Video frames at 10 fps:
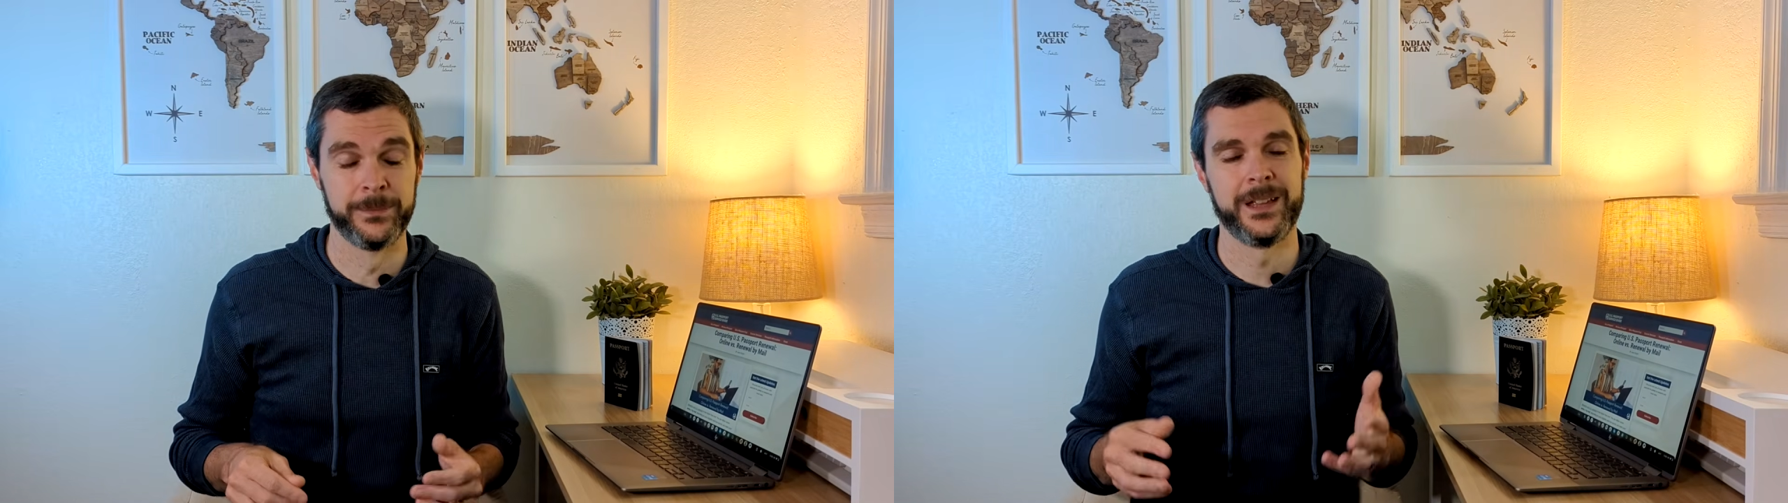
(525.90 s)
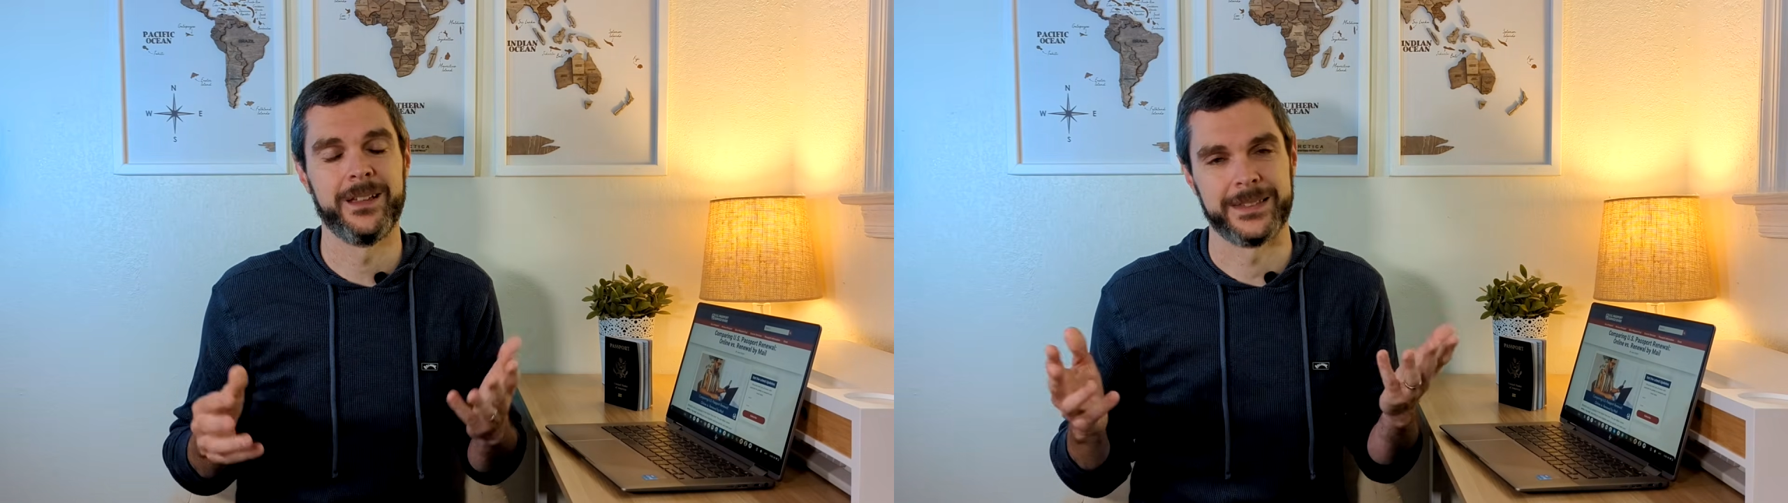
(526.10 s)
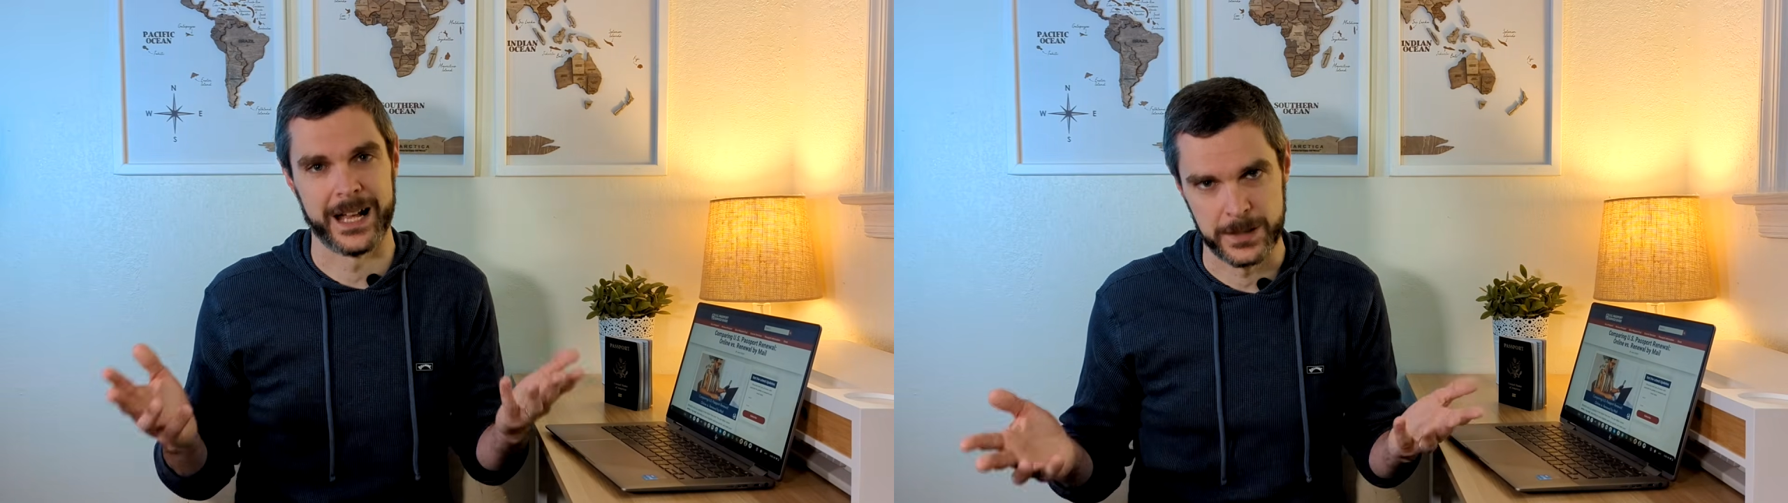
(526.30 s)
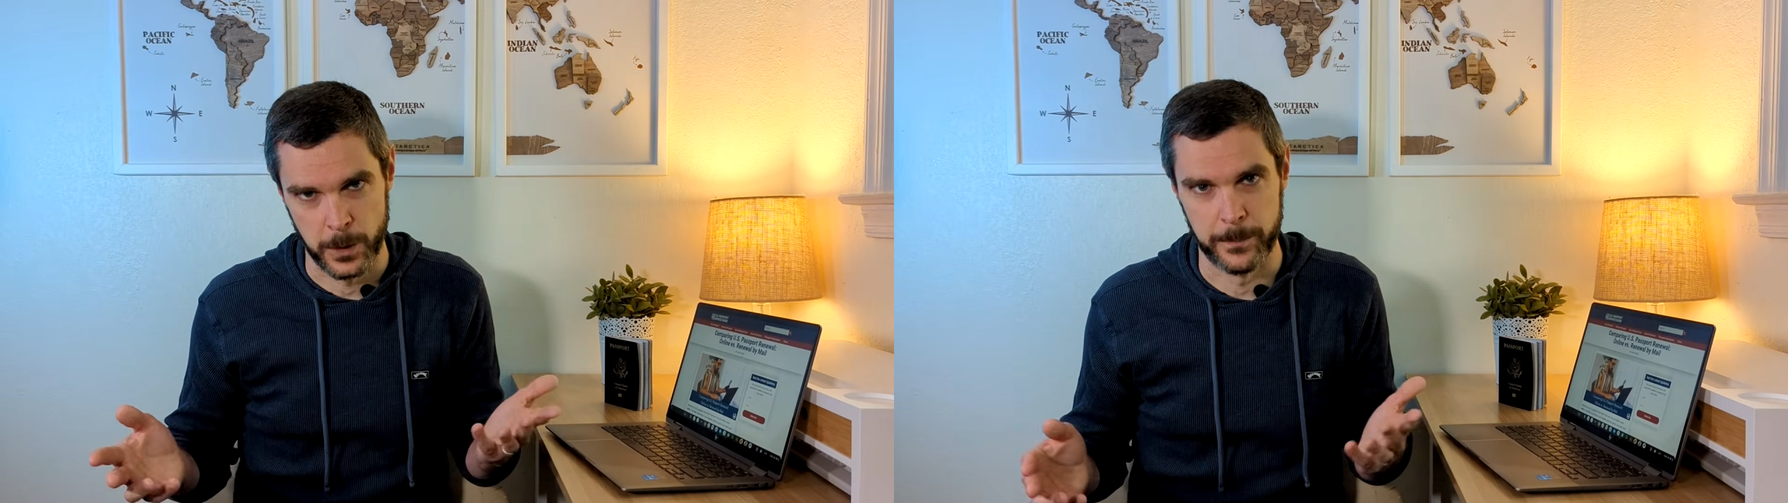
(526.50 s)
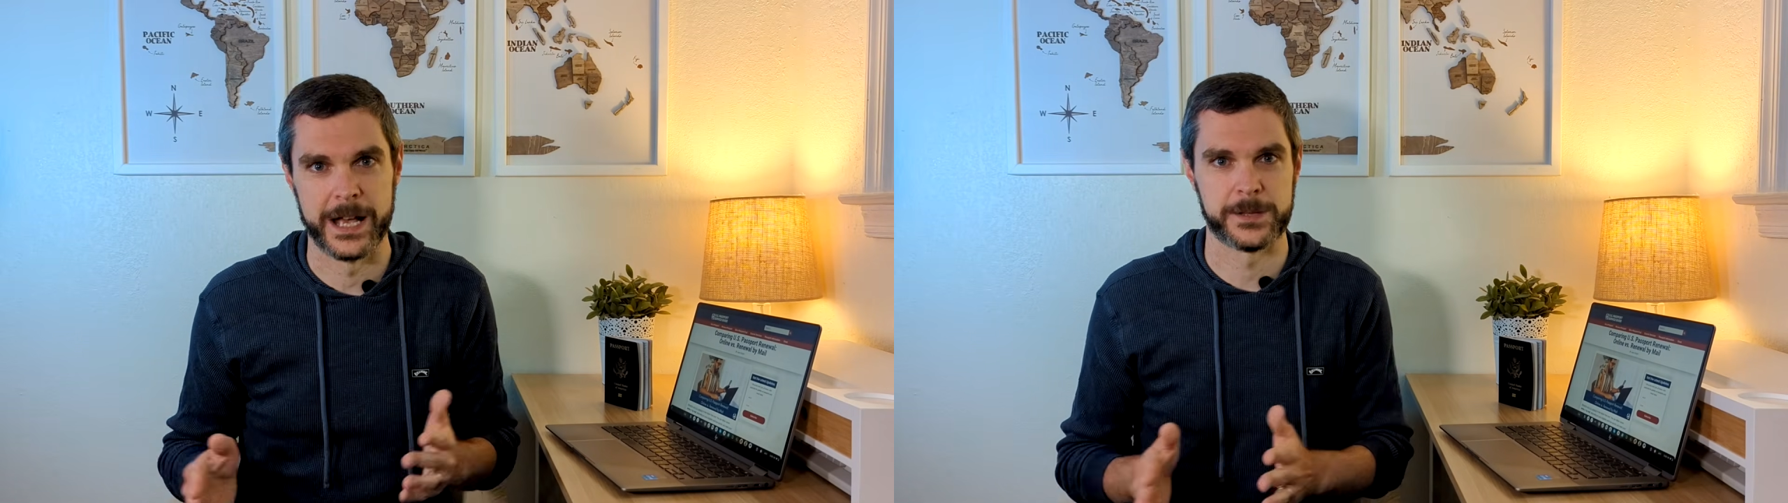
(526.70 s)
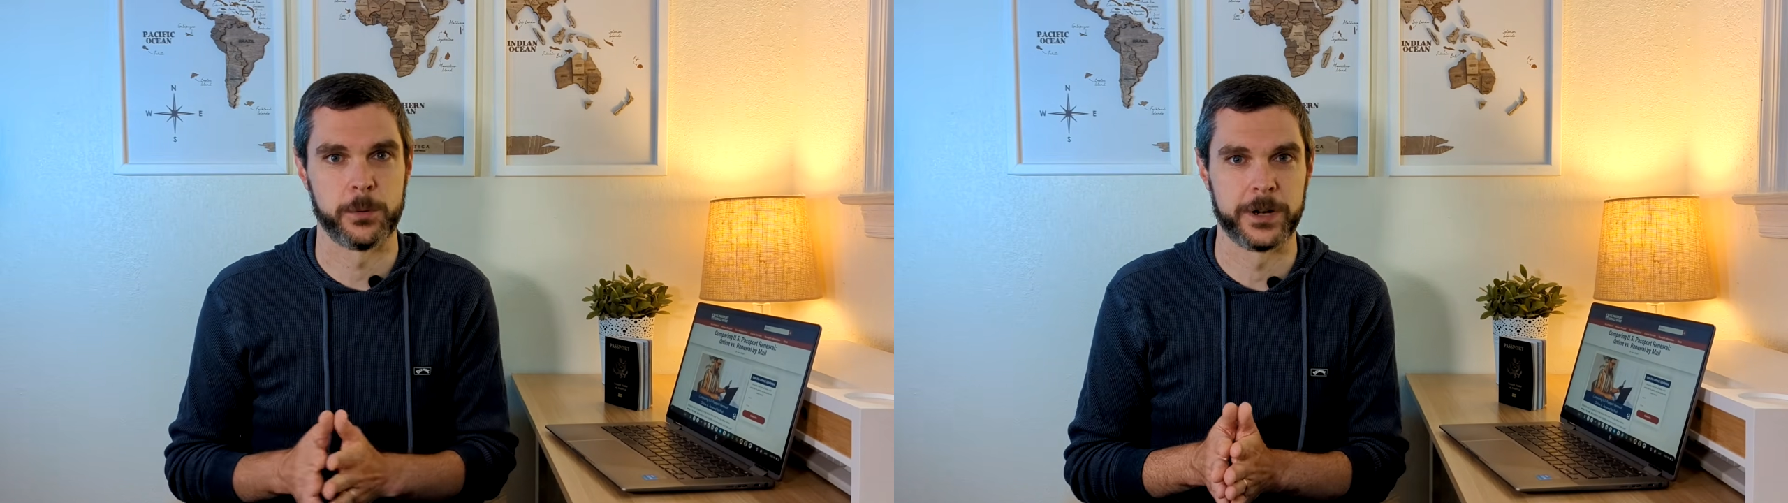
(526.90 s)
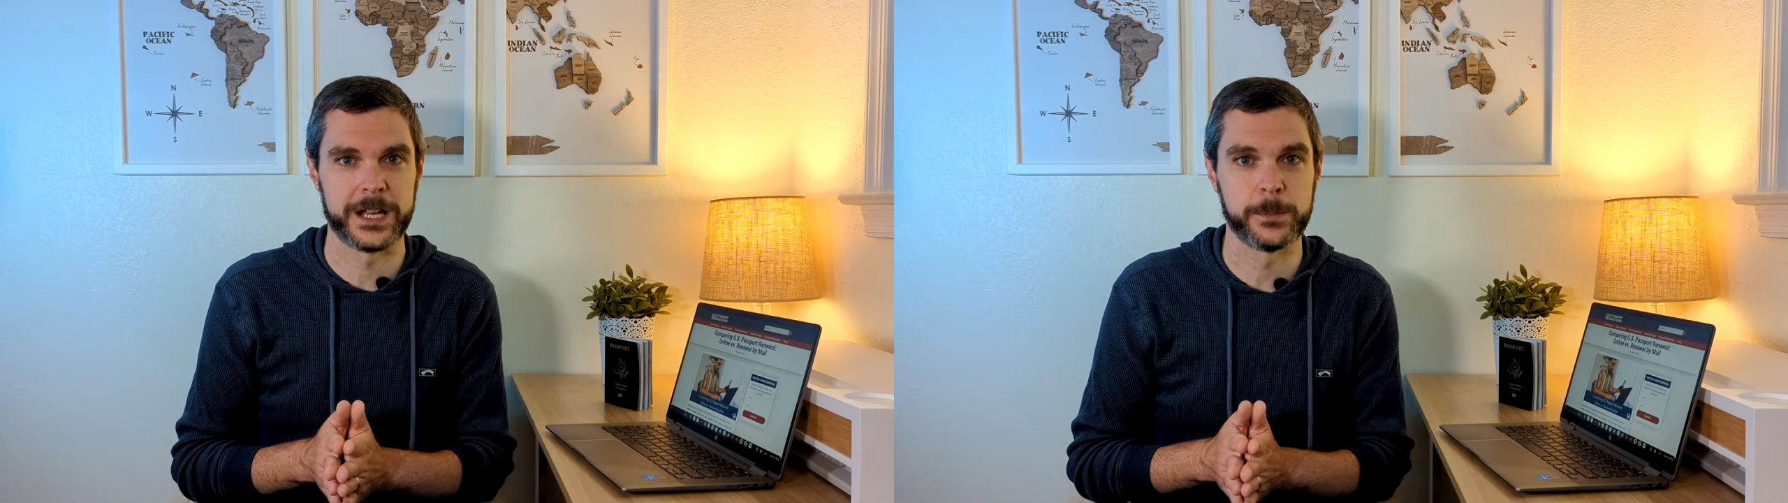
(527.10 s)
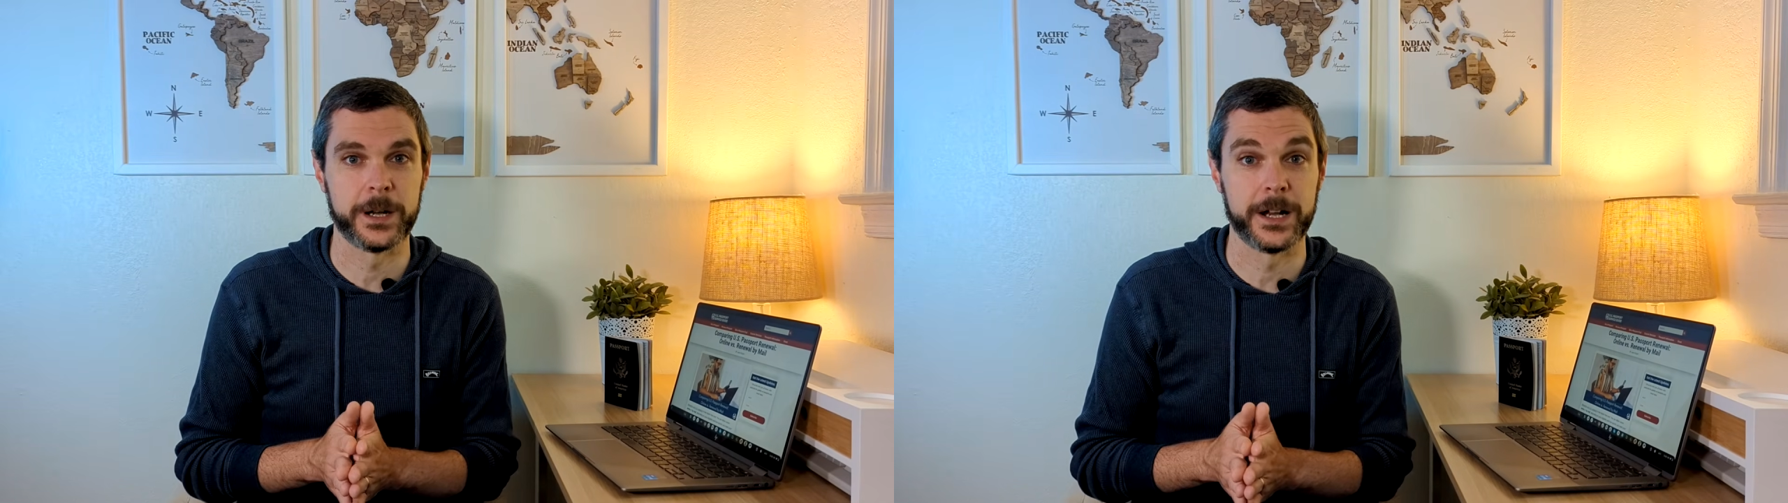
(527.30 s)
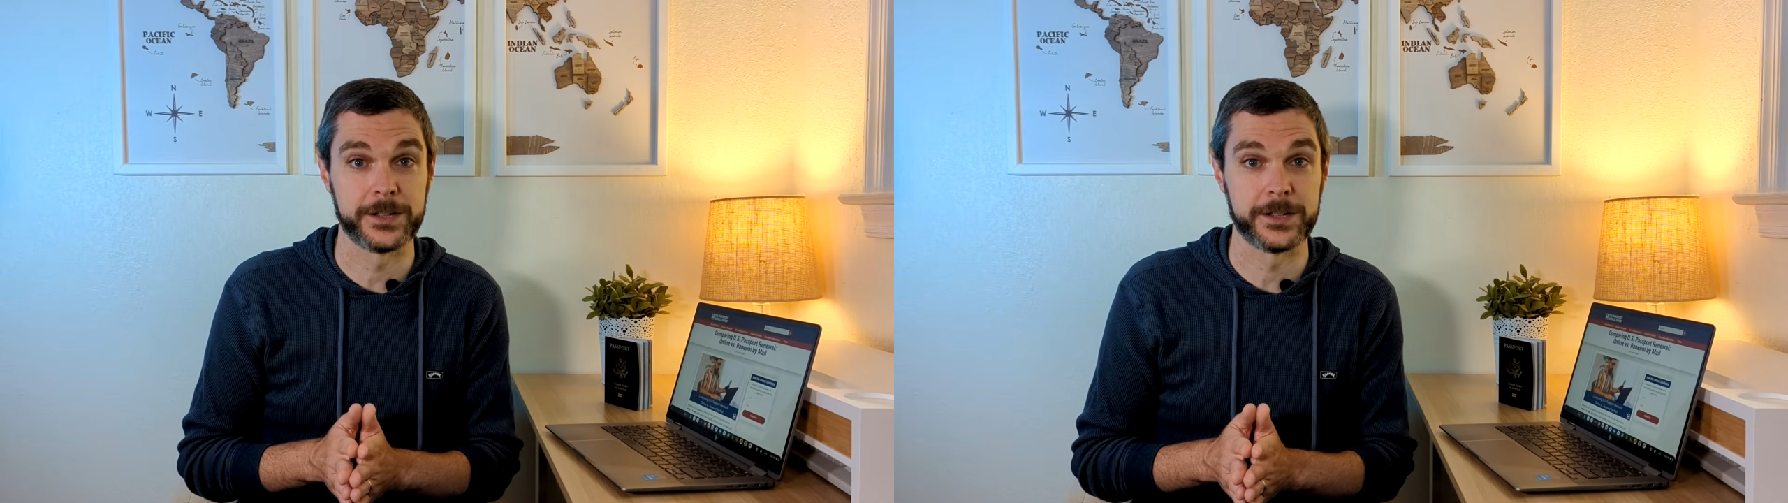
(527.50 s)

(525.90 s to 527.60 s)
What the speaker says: That's where passport expediting